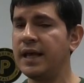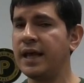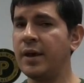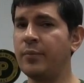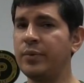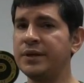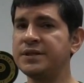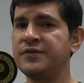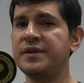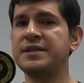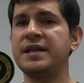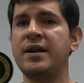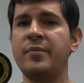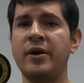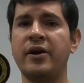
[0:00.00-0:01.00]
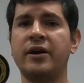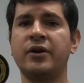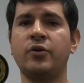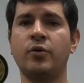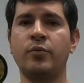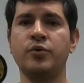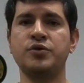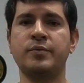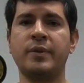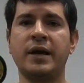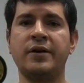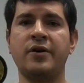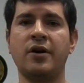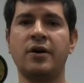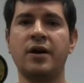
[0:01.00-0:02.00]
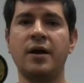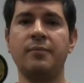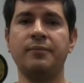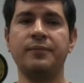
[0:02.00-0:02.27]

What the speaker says: And please visit AmericanHomebrewSupply.com.